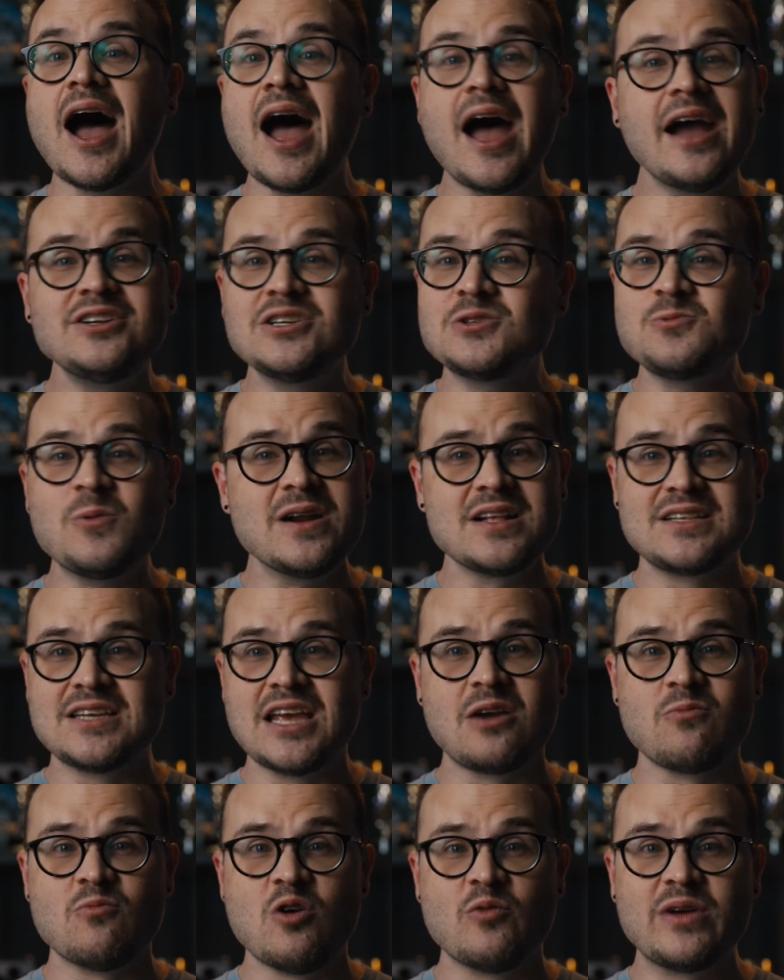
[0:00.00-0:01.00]
I just want to
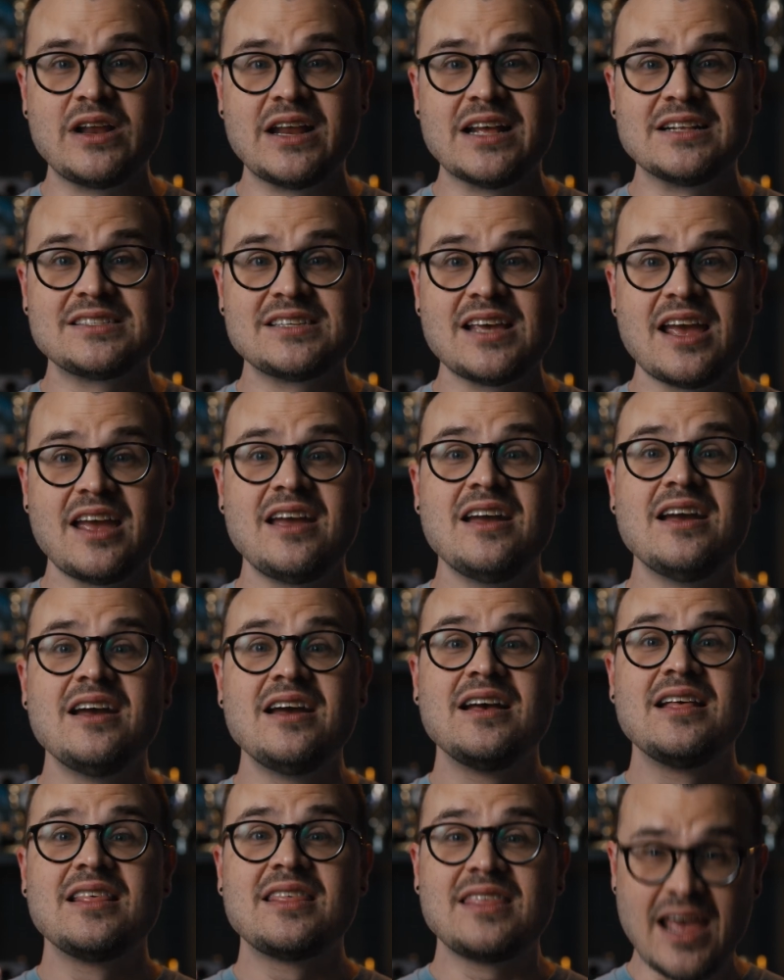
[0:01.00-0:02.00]
take a moment and say
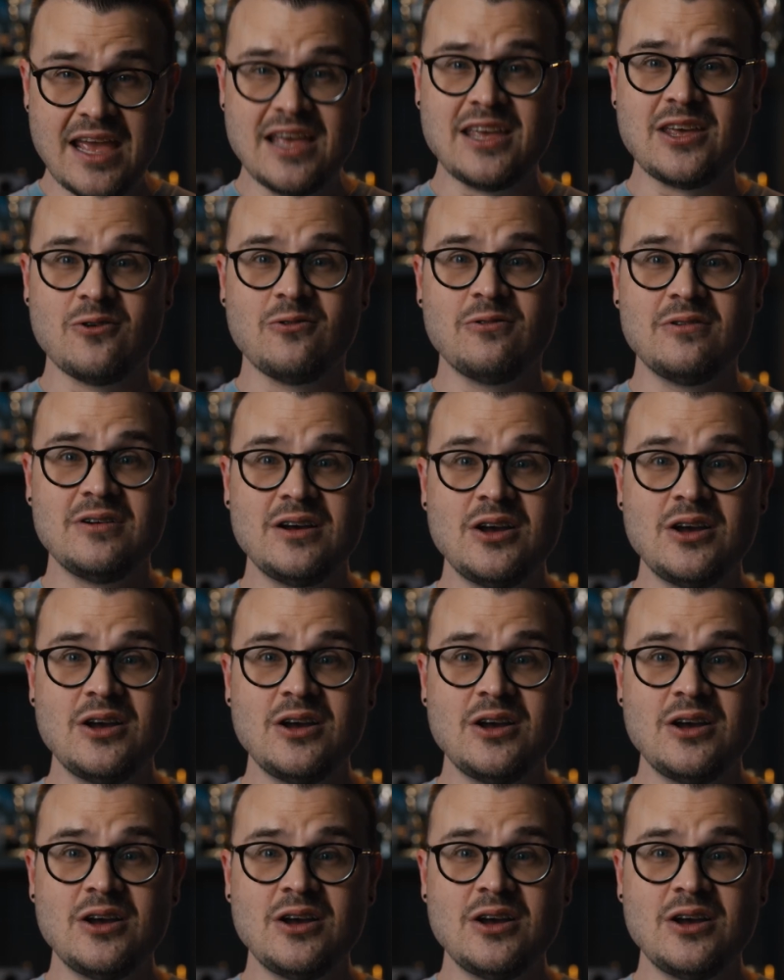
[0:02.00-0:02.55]
thank you.